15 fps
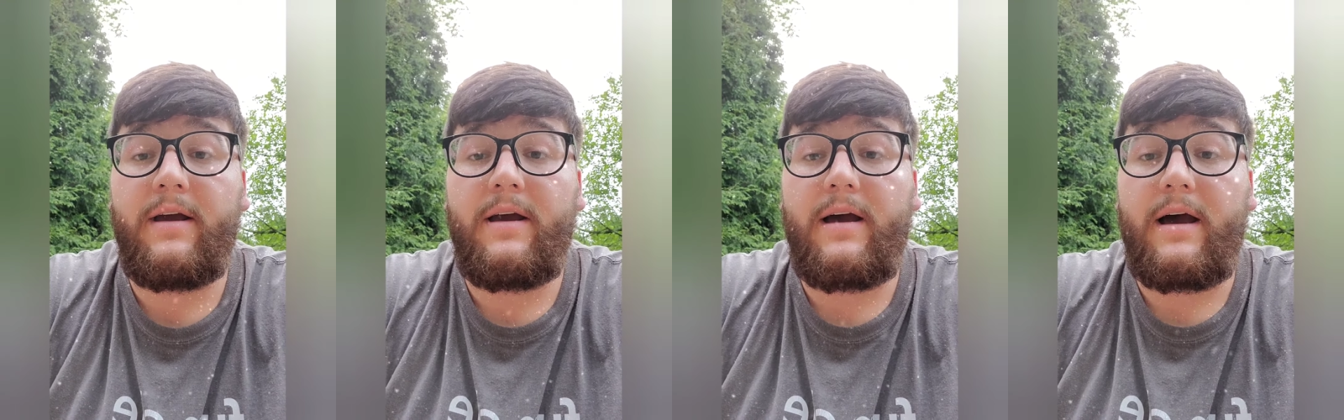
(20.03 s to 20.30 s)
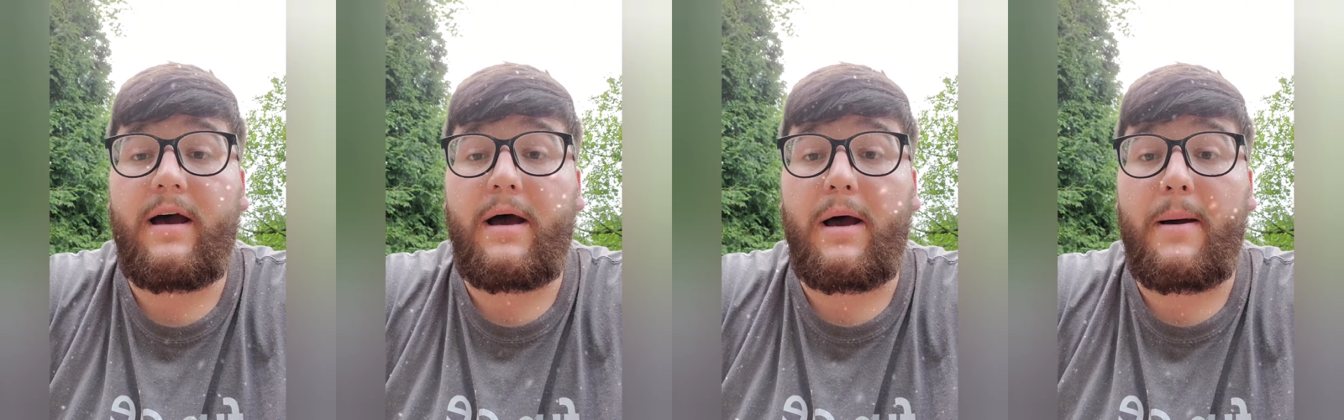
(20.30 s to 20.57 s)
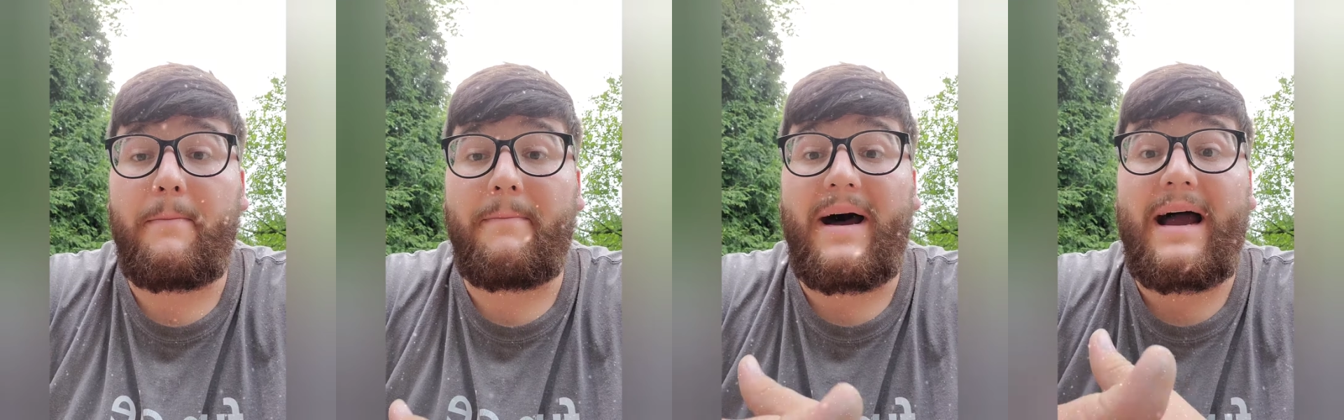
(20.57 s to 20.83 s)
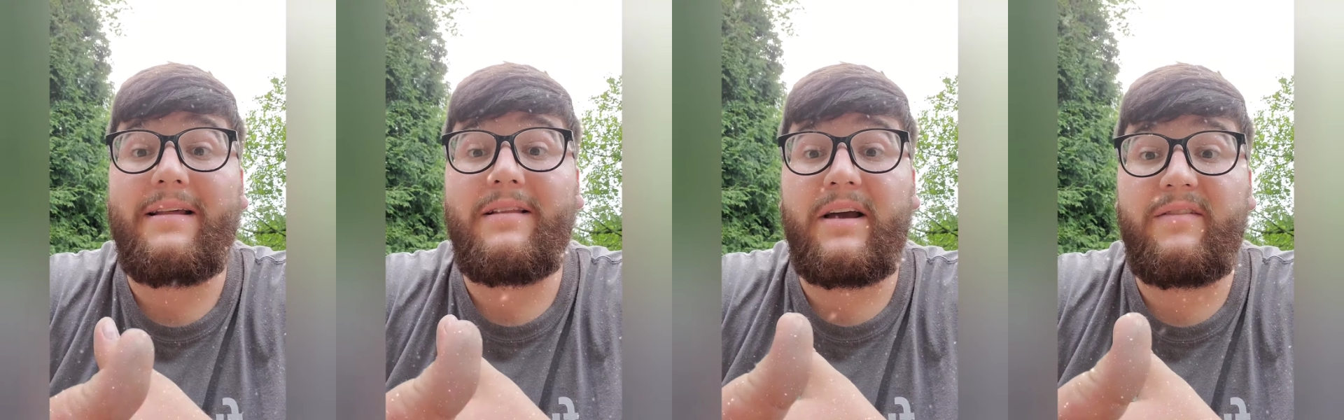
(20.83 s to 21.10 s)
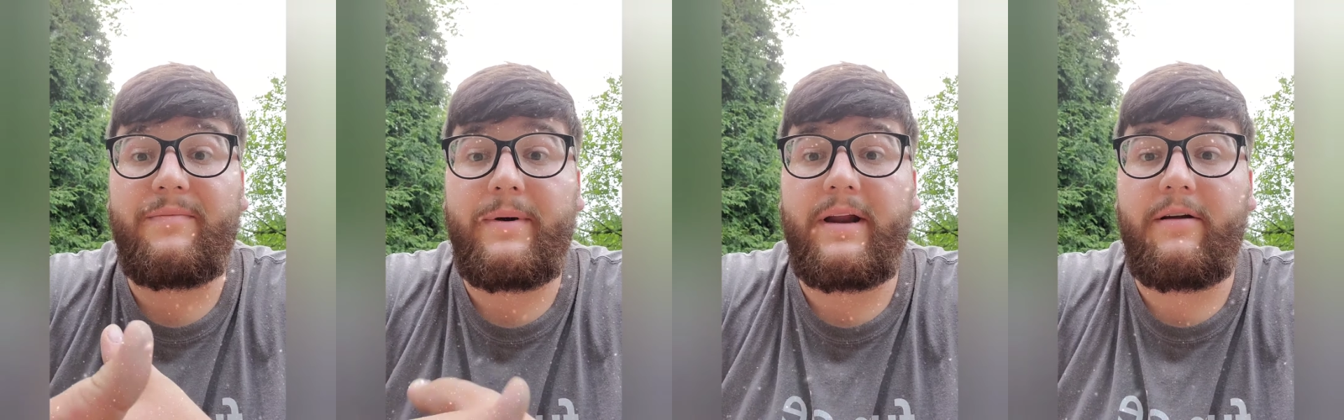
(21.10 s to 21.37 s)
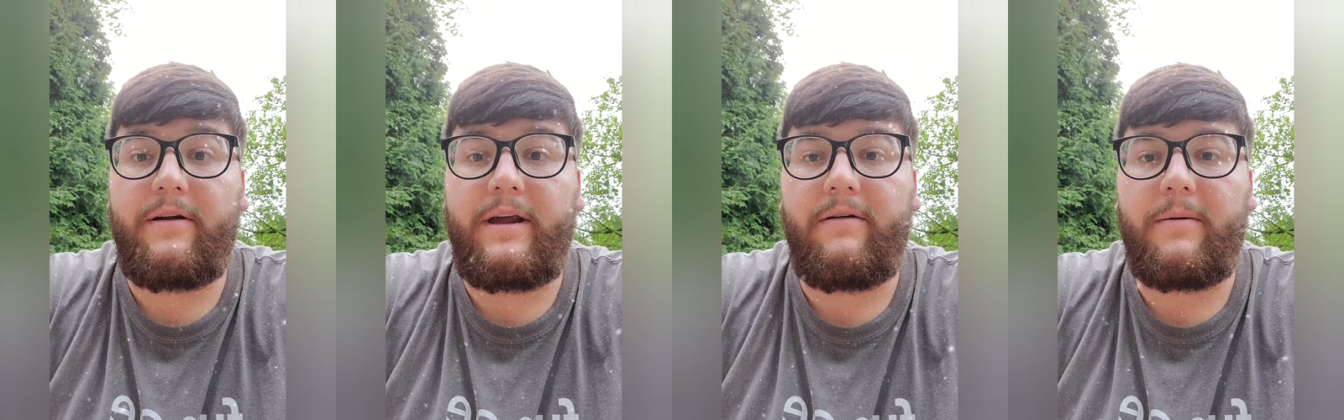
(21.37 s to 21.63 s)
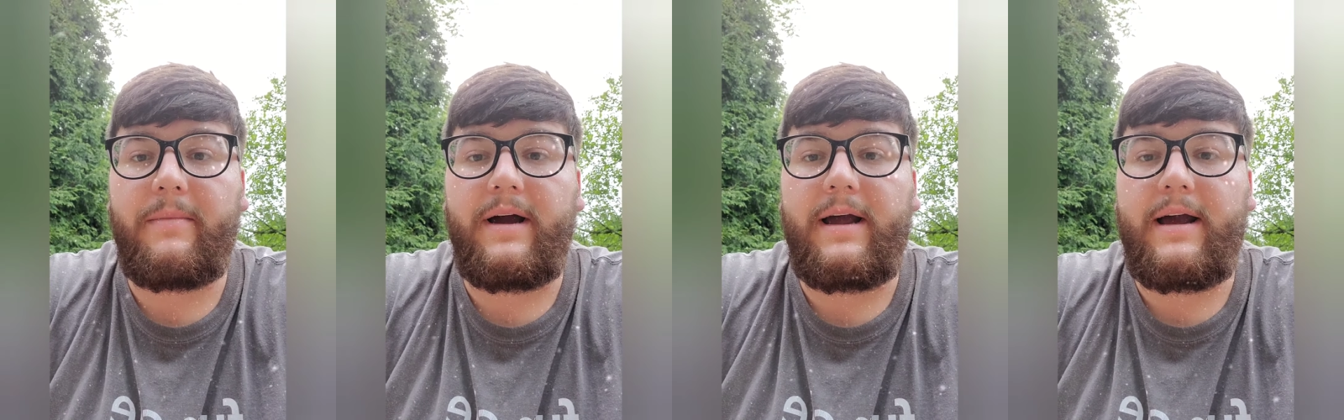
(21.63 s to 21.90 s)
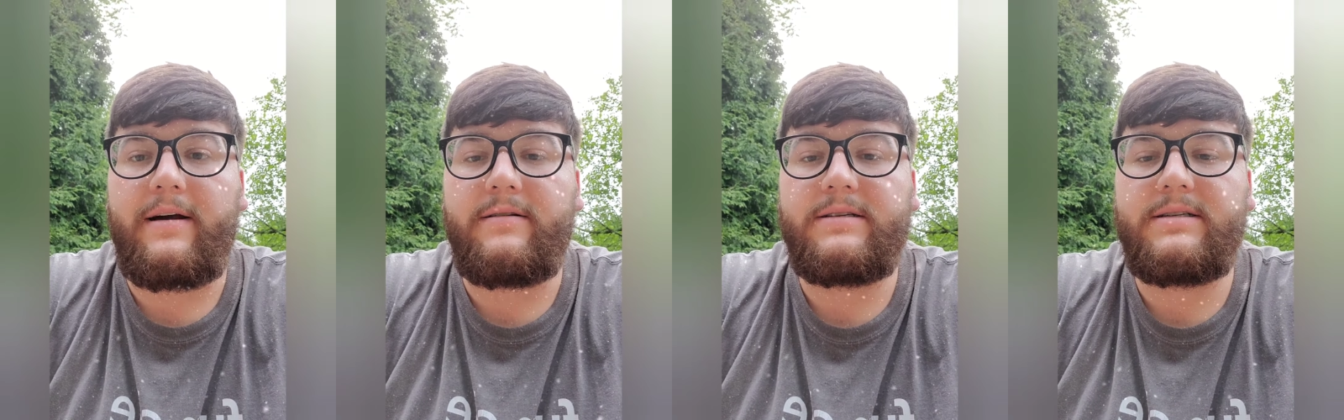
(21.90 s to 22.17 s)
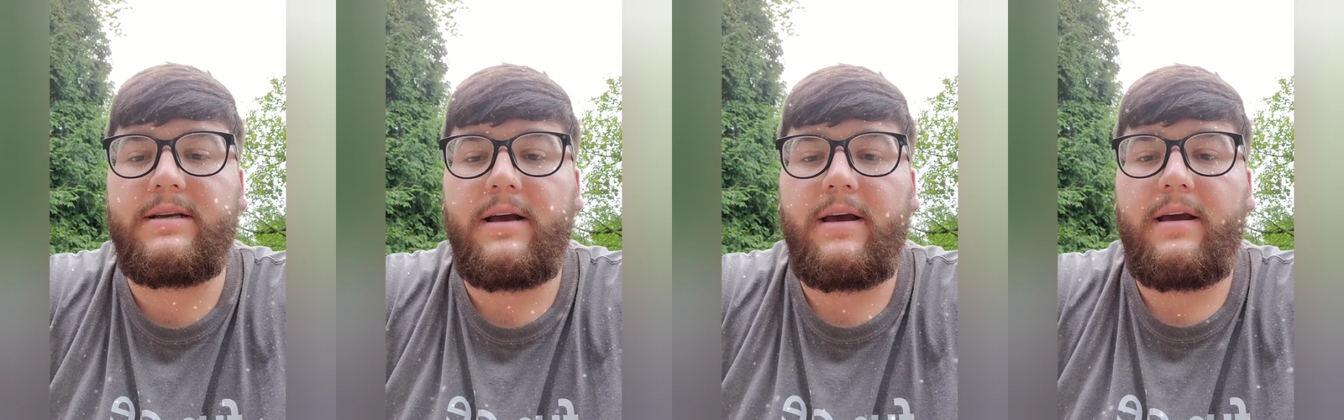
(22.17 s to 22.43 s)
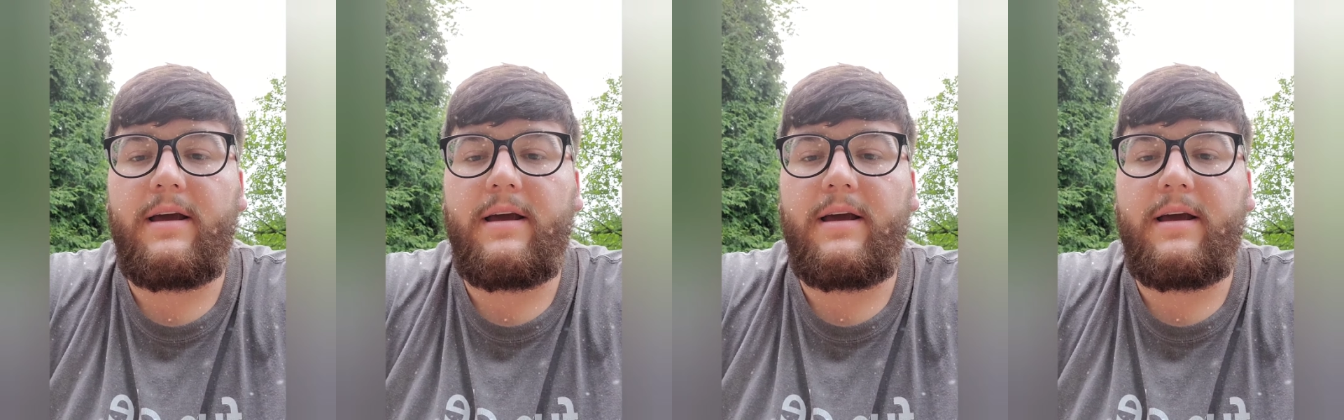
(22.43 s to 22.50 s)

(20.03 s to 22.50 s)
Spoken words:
my life better here at my house,